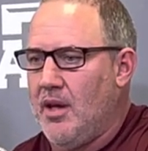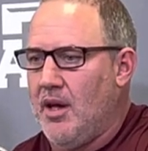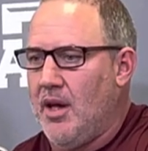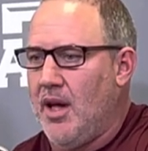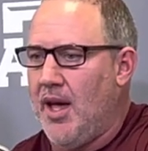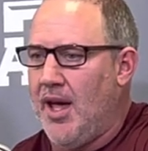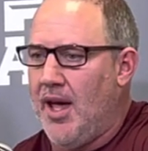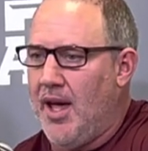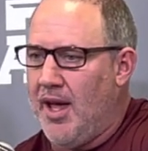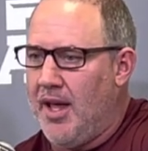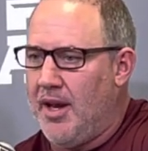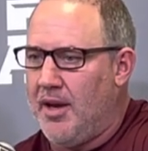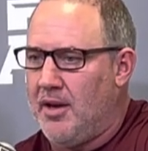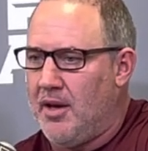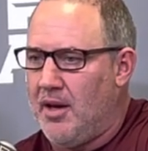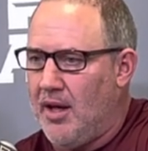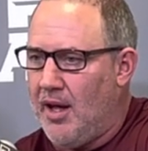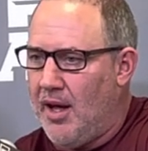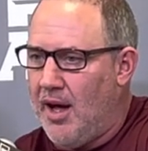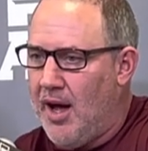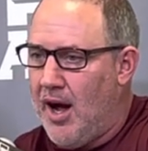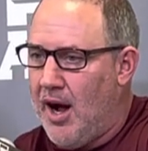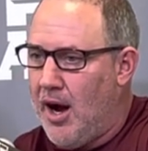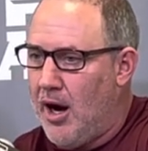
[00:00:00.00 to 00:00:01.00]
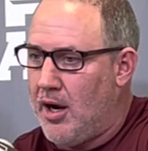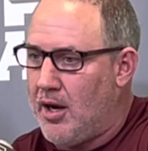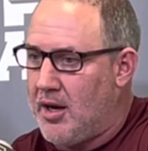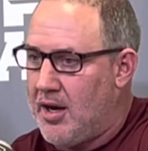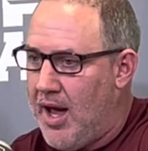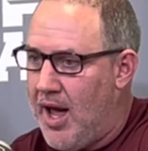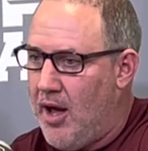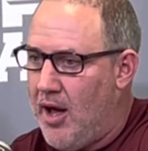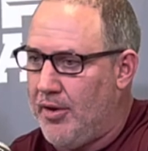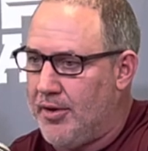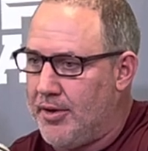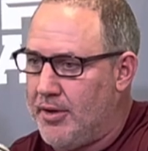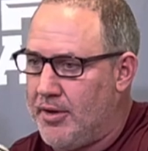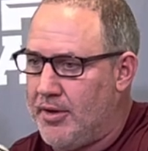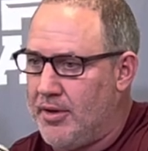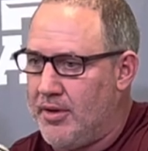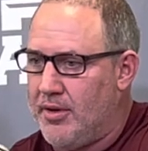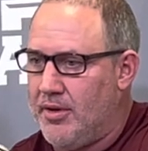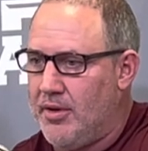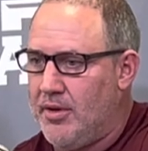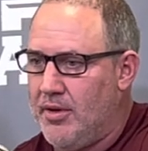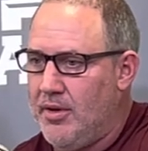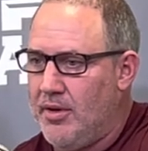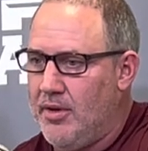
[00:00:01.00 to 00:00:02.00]
And our counter
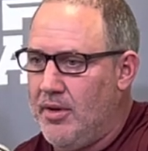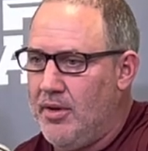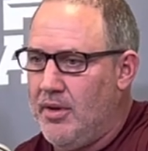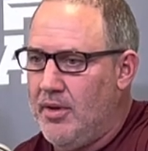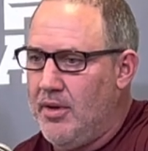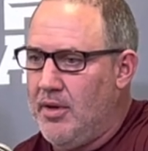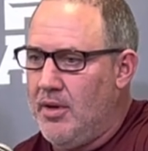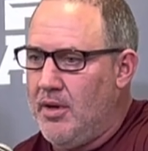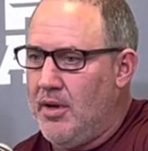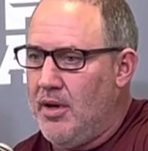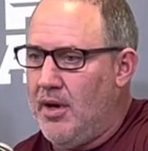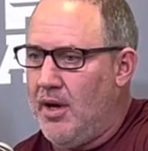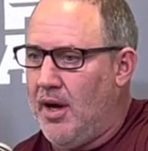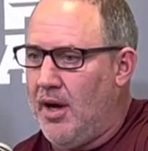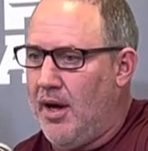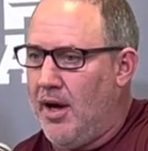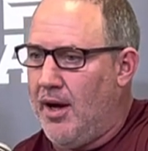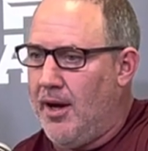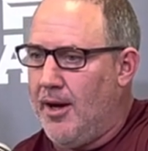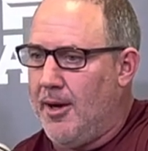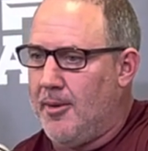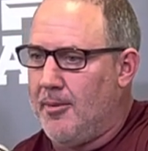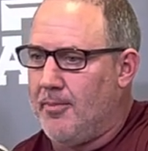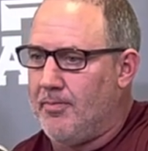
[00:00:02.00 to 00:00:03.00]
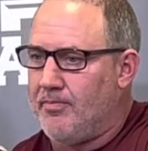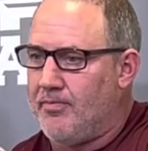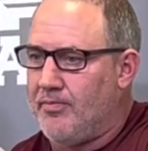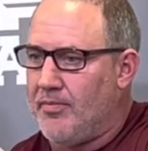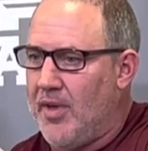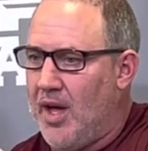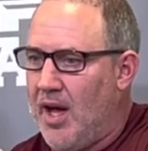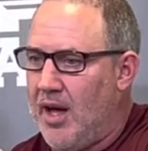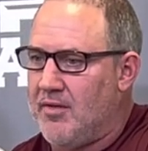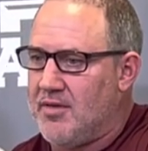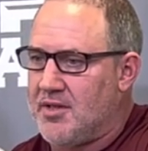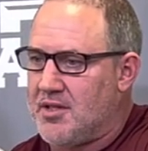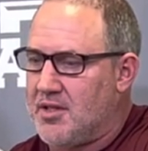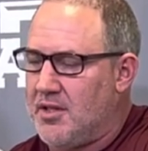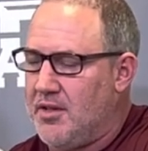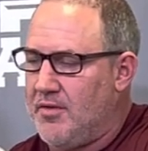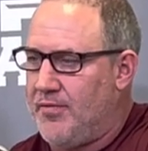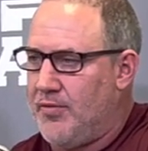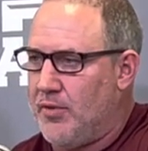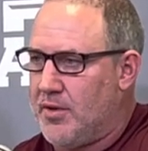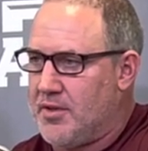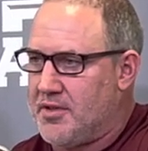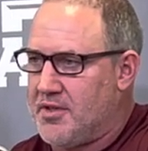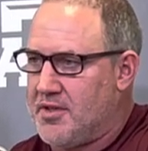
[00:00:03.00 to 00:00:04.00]
obviously
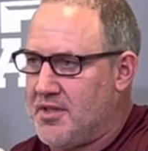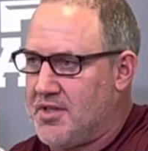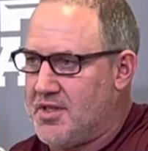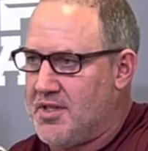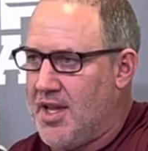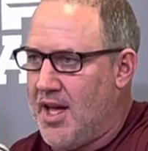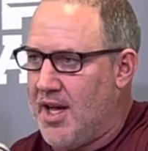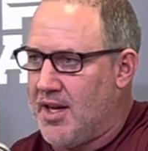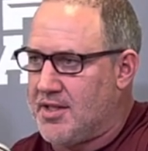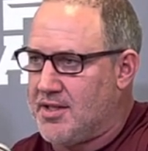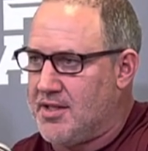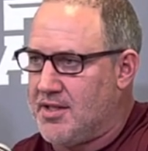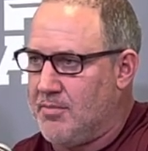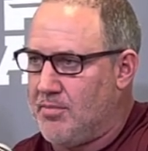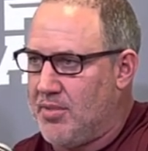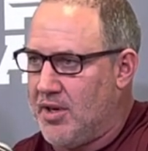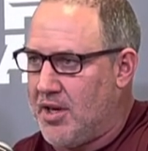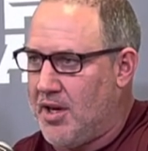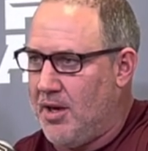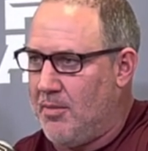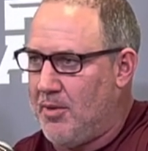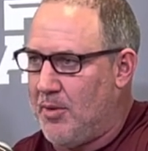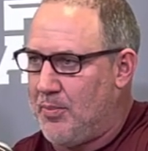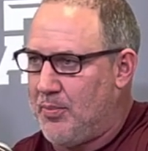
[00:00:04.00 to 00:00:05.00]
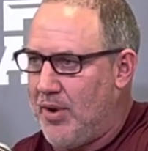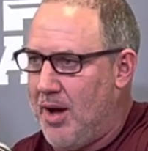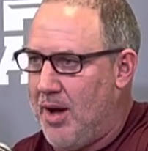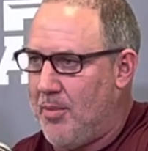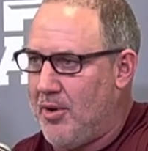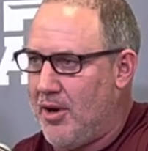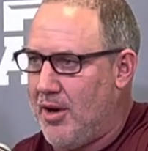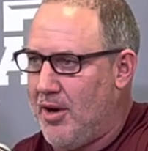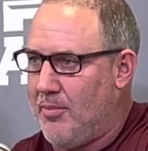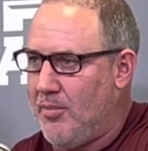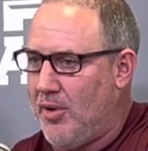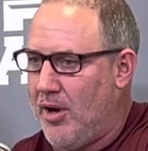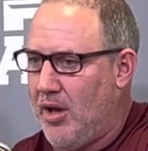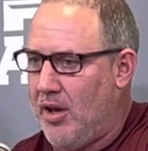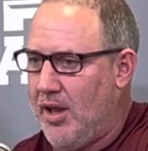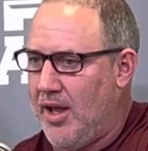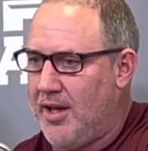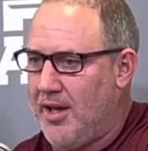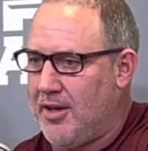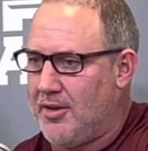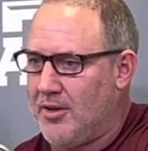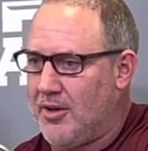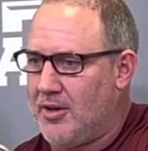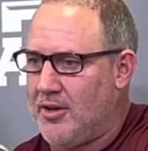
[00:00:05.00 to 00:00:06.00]
forces Dex to become a primary ball
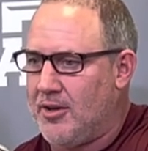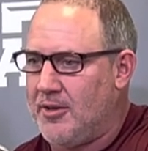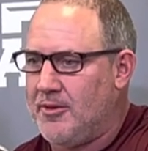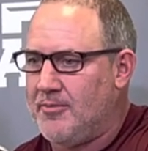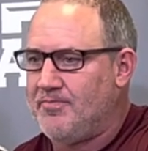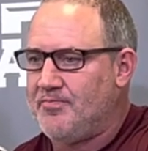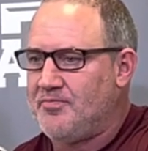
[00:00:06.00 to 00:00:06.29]
handler.